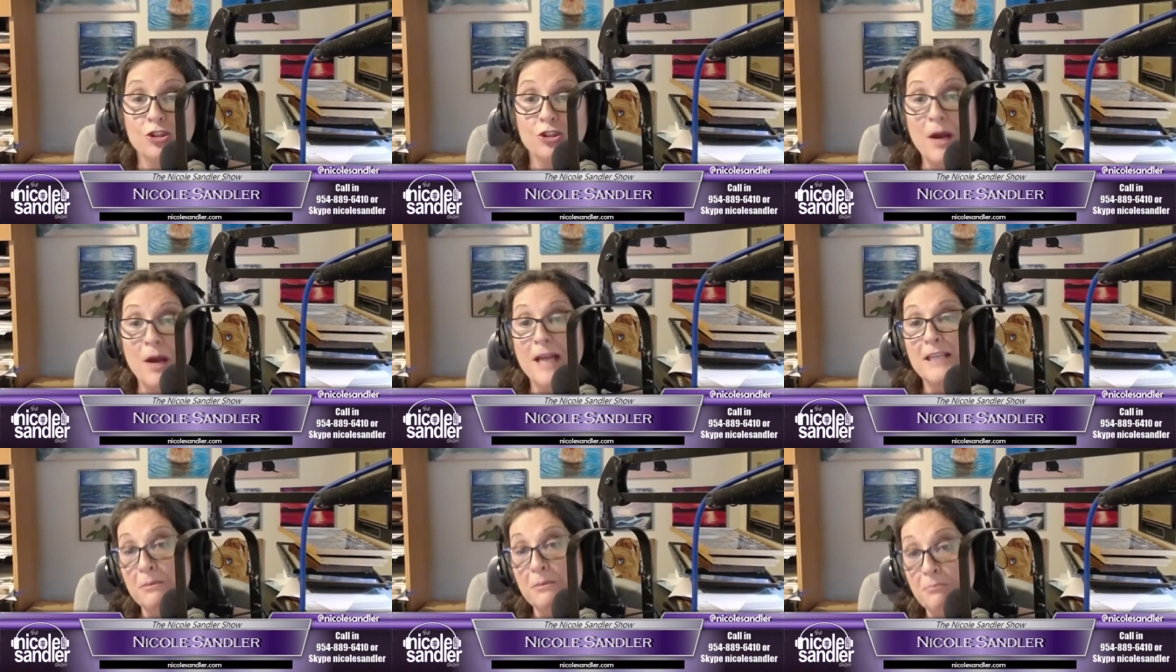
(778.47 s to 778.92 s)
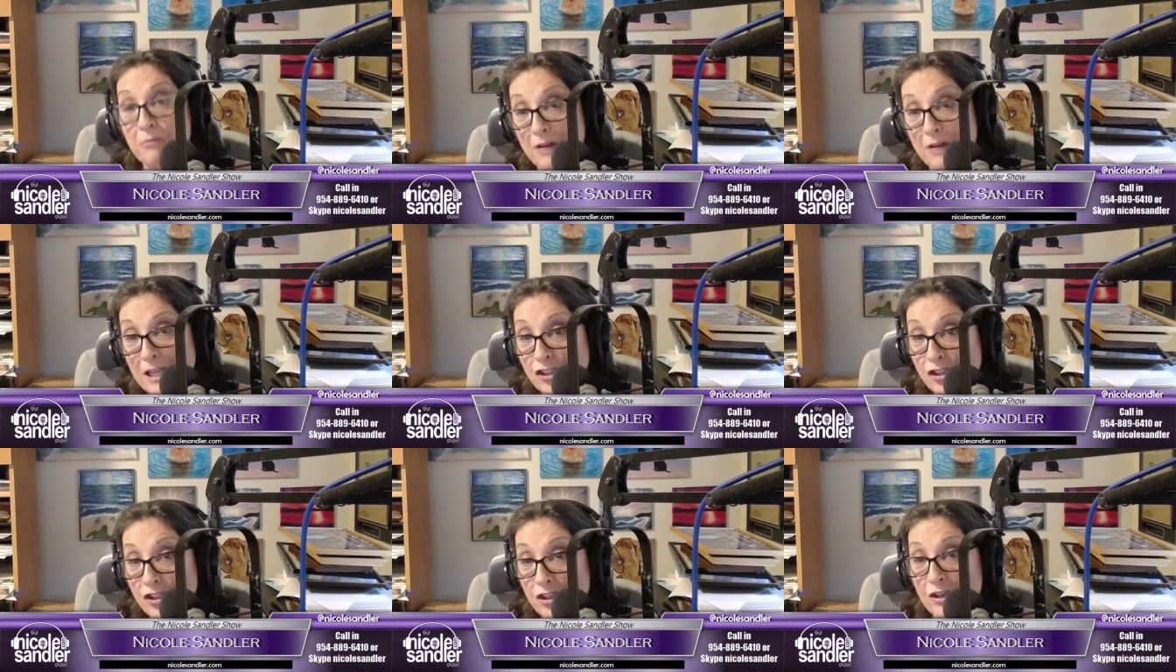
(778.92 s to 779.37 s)
tried to
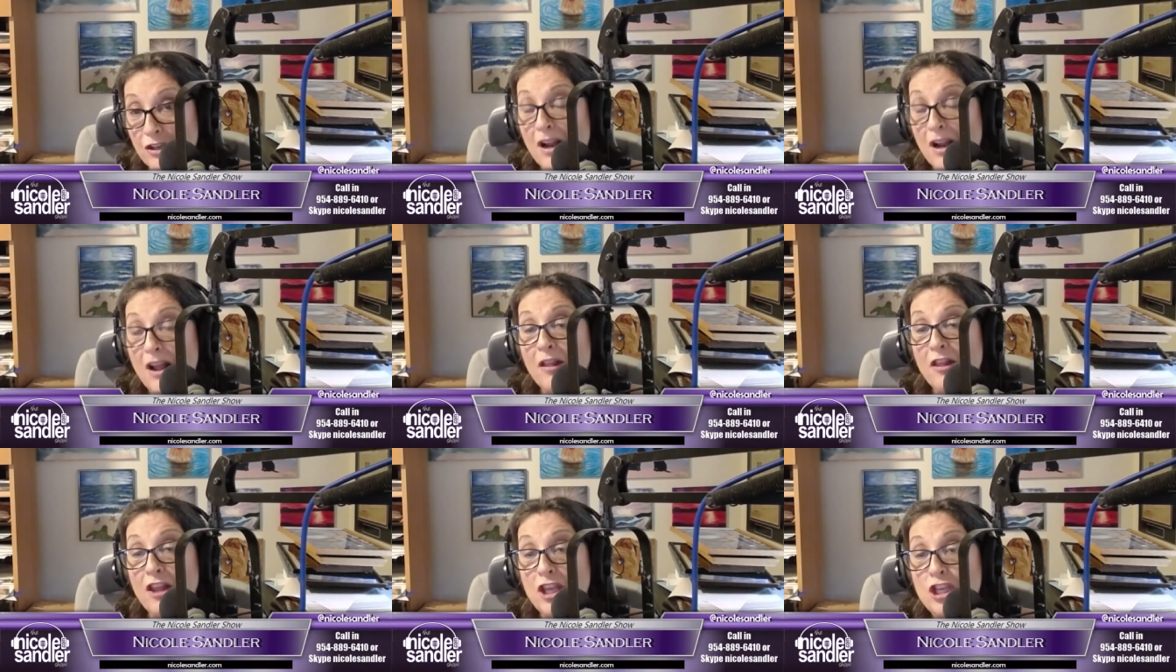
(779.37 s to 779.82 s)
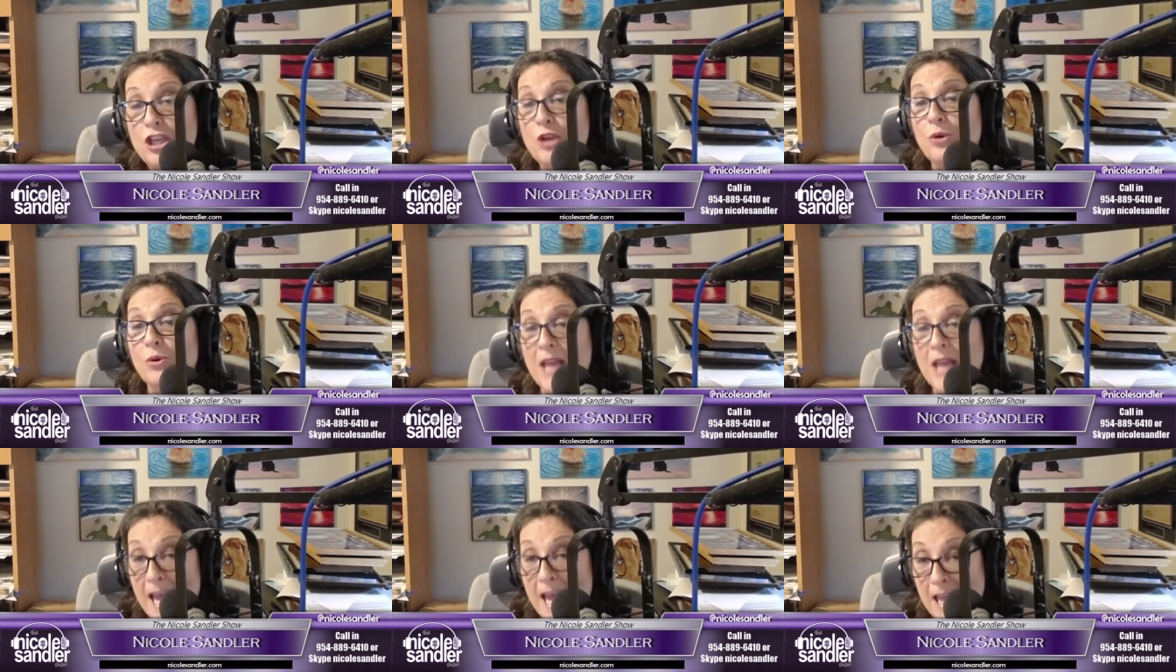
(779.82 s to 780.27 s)
pressure
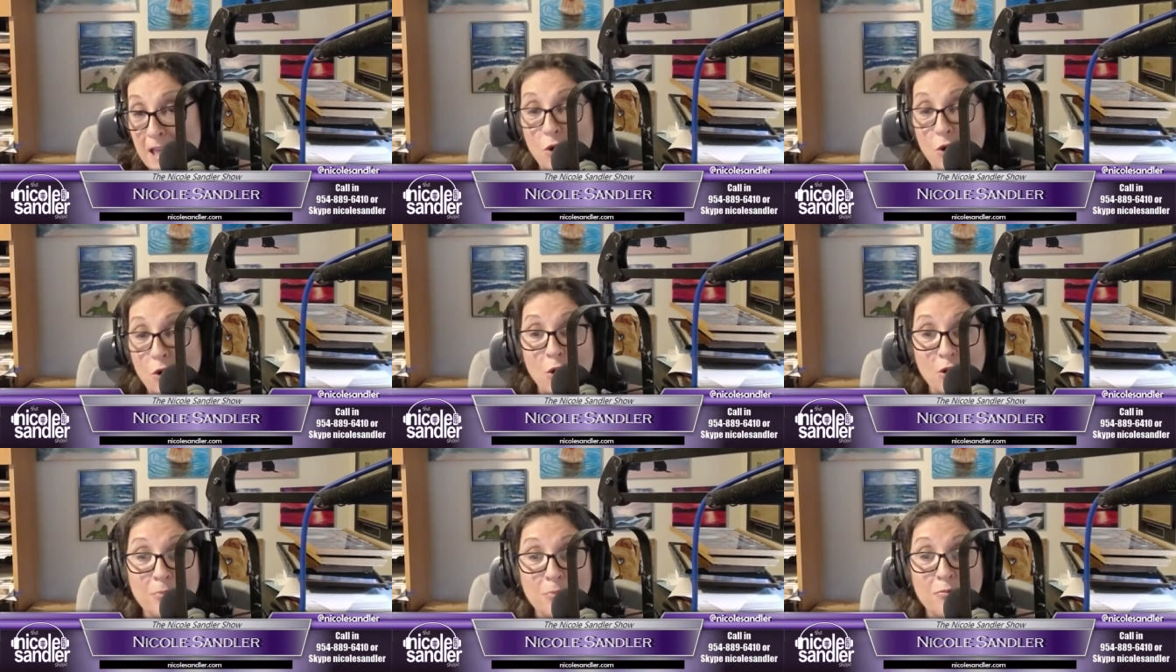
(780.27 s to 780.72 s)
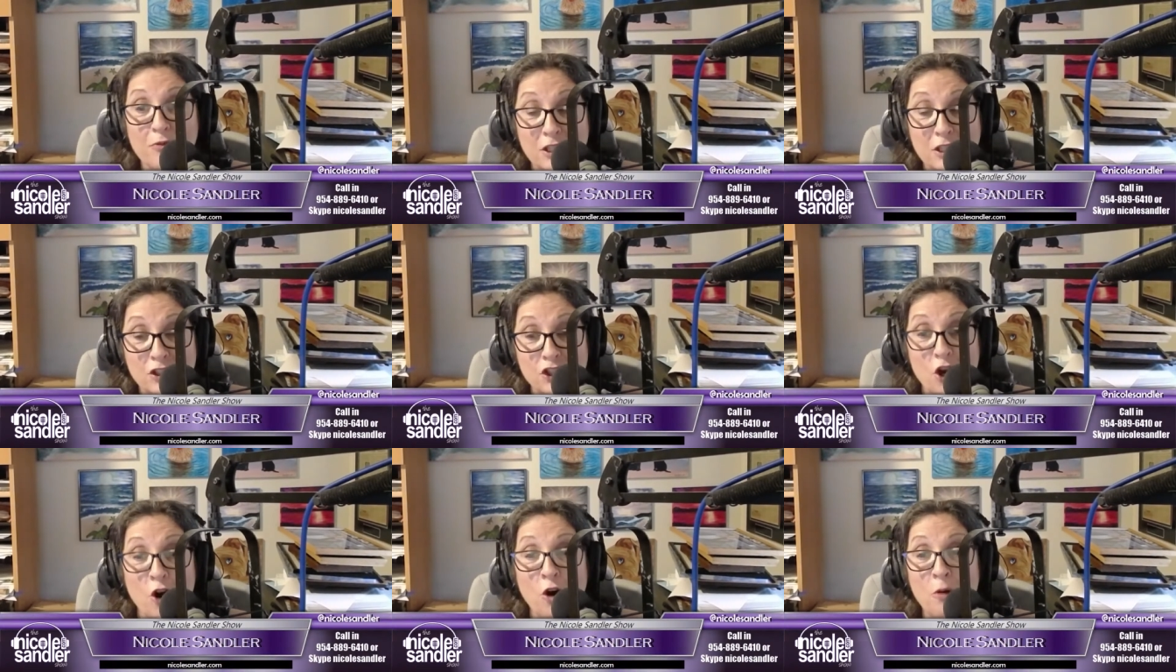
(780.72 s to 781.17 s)
the UK to hold the
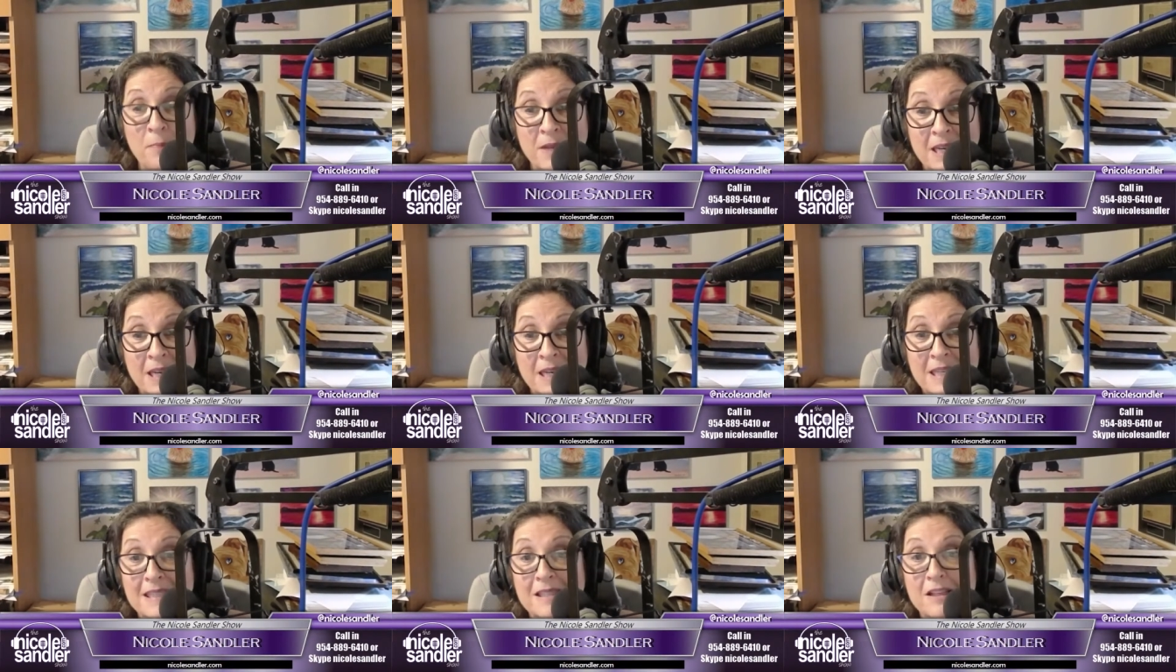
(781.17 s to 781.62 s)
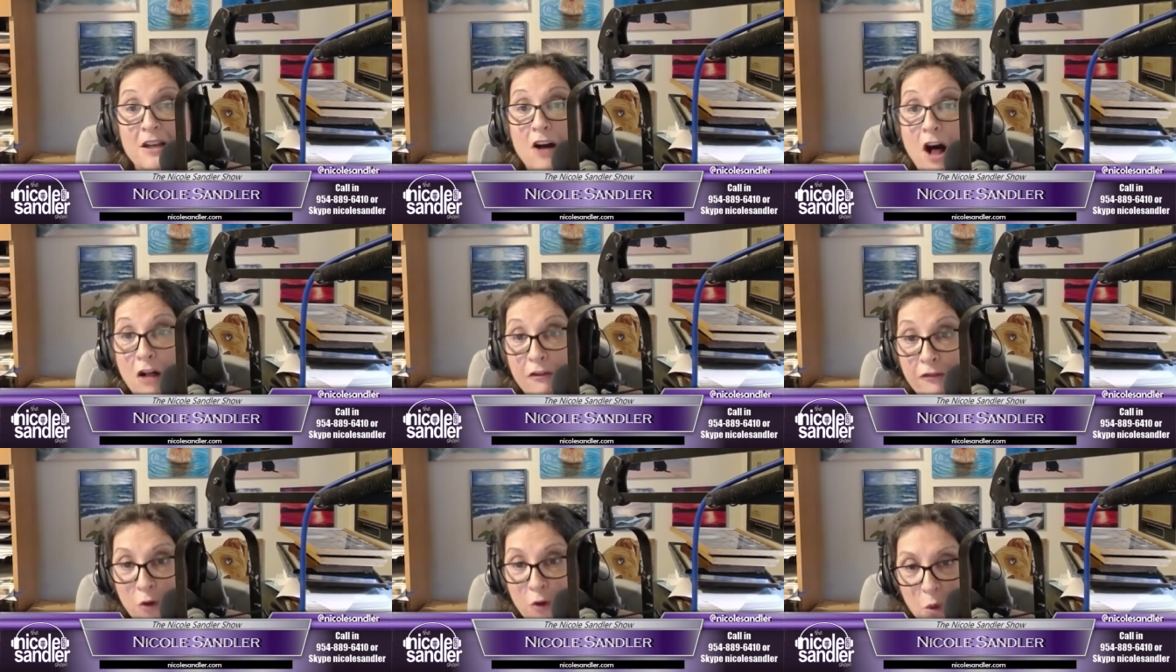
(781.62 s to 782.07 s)
British Open at his
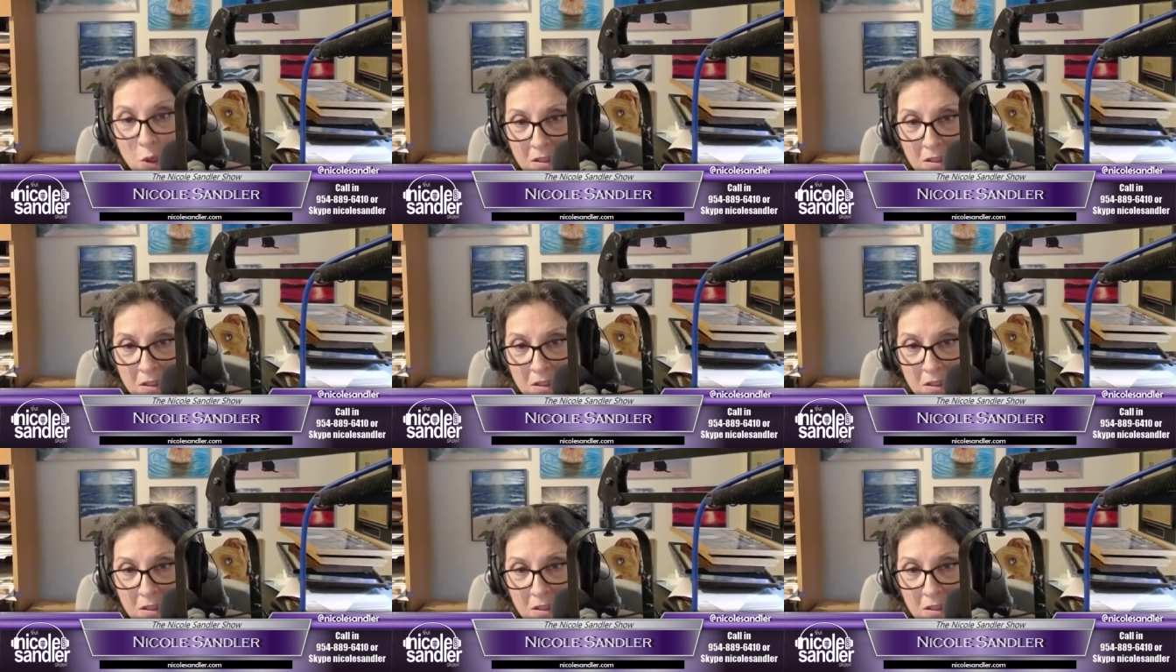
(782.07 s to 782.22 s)
golf